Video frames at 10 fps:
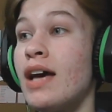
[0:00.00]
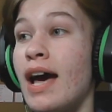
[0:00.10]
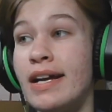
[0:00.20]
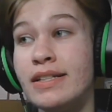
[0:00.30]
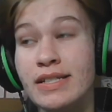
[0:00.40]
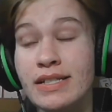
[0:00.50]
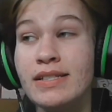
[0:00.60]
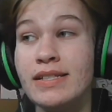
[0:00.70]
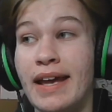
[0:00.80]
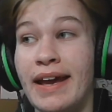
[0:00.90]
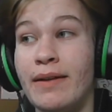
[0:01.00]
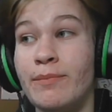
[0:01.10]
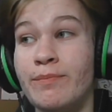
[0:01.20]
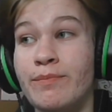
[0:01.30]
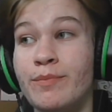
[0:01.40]
I did say
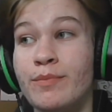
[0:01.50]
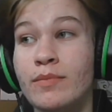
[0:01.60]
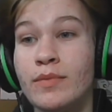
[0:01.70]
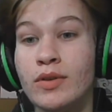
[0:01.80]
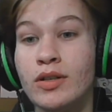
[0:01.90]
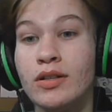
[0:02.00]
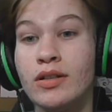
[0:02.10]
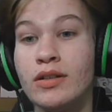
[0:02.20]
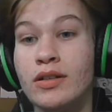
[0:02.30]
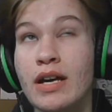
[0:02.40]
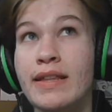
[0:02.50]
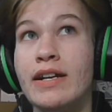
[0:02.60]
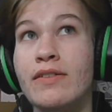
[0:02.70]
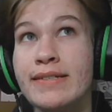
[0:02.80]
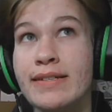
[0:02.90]

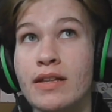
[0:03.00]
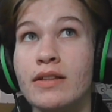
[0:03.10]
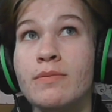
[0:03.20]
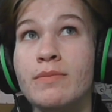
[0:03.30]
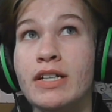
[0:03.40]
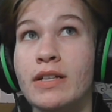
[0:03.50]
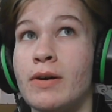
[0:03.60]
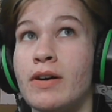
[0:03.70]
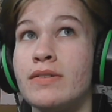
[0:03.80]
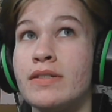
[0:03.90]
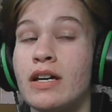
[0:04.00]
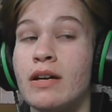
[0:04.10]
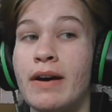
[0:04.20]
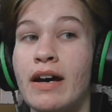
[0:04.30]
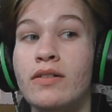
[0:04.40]
there was another community post
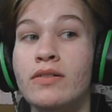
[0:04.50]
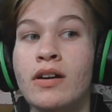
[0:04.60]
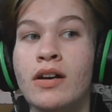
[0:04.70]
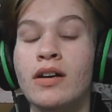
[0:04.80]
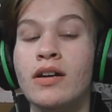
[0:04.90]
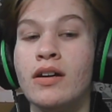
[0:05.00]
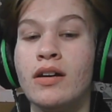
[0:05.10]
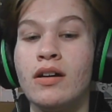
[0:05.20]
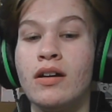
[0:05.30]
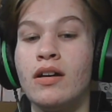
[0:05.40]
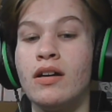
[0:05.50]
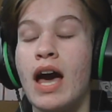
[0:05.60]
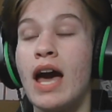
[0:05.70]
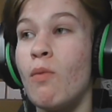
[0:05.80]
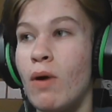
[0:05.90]
about
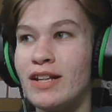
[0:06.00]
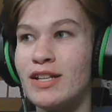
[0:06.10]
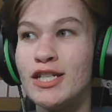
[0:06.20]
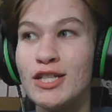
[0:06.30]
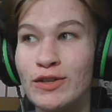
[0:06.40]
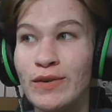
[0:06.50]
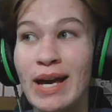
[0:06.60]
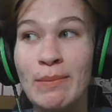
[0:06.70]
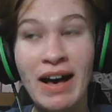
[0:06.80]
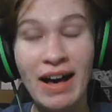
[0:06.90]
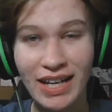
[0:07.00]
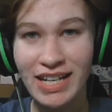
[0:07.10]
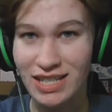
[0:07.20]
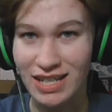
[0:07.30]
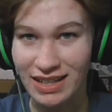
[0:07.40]
I wanted to do a Pocky
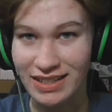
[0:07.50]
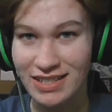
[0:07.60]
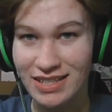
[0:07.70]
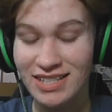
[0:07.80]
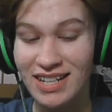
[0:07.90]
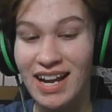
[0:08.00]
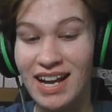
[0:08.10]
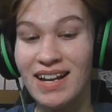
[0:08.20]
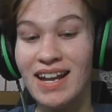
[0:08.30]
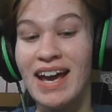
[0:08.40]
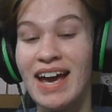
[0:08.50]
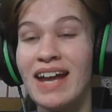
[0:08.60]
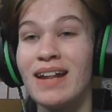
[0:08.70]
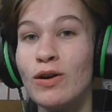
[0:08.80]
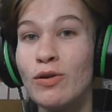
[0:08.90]
challenge, and I had
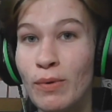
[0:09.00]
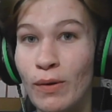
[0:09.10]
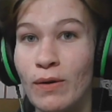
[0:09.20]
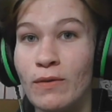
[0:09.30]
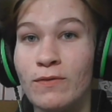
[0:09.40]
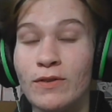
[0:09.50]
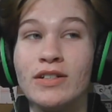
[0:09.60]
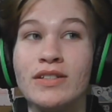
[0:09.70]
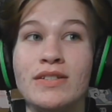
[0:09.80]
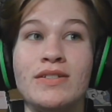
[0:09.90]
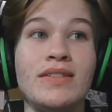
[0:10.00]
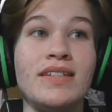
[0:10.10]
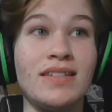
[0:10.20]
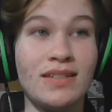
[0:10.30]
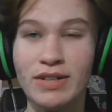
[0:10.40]
a little poll for to do
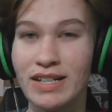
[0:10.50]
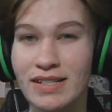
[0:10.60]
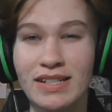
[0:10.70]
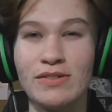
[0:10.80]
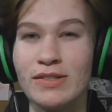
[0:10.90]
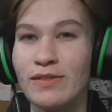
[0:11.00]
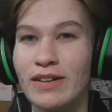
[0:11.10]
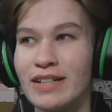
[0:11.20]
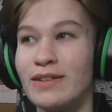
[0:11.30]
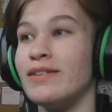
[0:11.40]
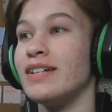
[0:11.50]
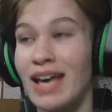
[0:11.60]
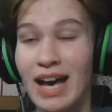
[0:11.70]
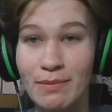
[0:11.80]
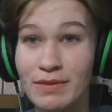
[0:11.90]
this Pretty Setter Squad or the
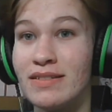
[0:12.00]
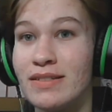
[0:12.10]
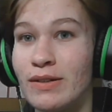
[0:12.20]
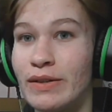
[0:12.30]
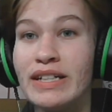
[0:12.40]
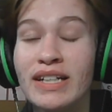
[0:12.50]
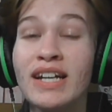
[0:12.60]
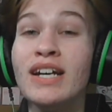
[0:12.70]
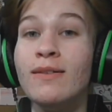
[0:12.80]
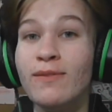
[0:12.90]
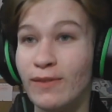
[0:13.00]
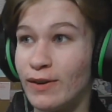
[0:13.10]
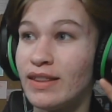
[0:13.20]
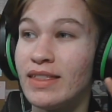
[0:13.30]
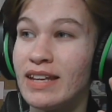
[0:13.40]
Captain Squad
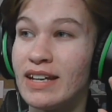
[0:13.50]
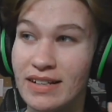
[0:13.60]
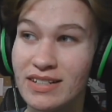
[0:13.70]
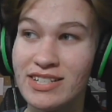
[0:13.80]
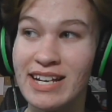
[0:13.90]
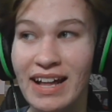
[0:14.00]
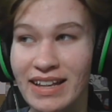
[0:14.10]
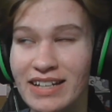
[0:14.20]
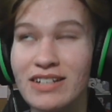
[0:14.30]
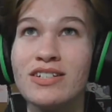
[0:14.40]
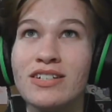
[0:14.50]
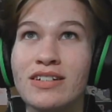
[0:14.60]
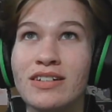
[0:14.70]
for the challenge